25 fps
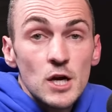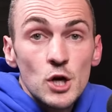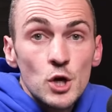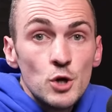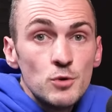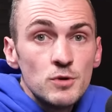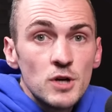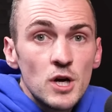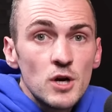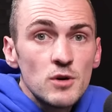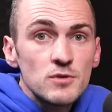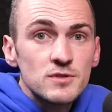
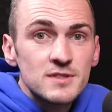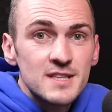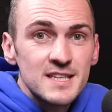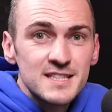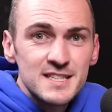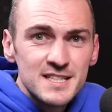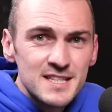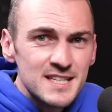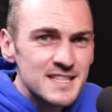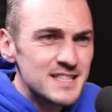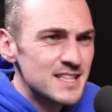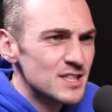who knows?
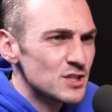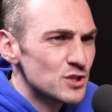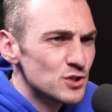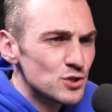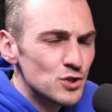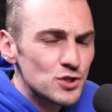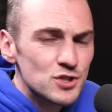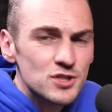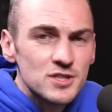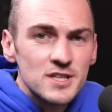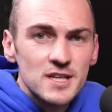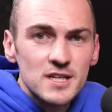This is
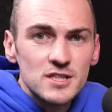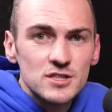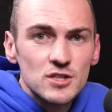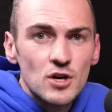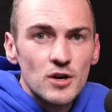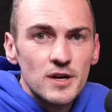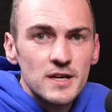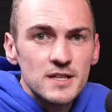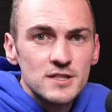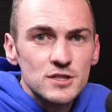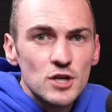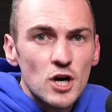such an
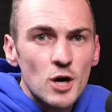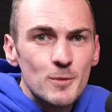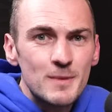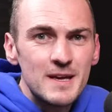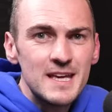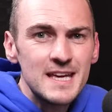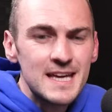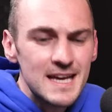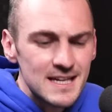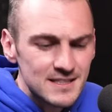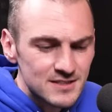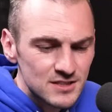exciting time.
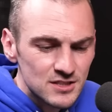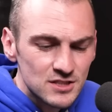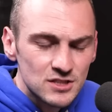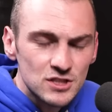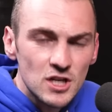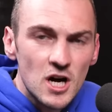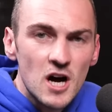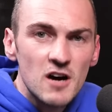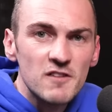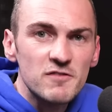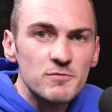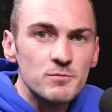He gets to
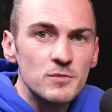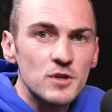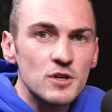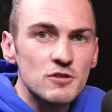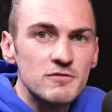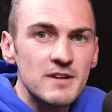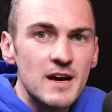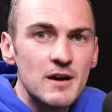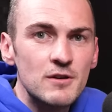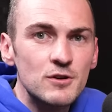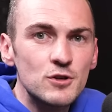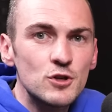start from the
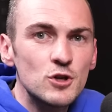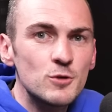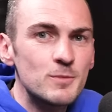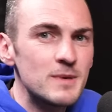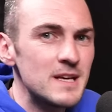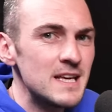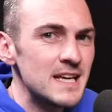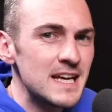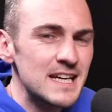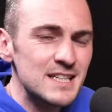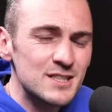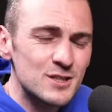ground up.
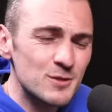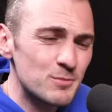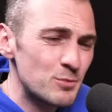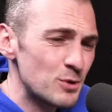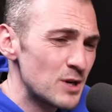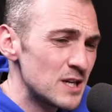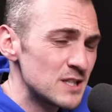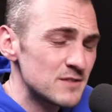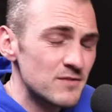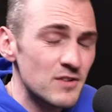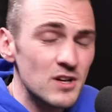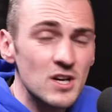He gets to
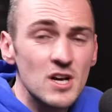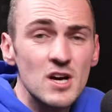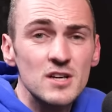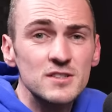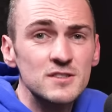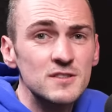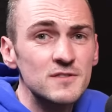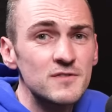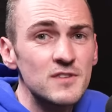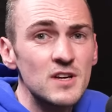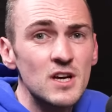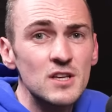put his
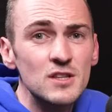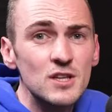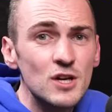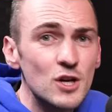philosophy on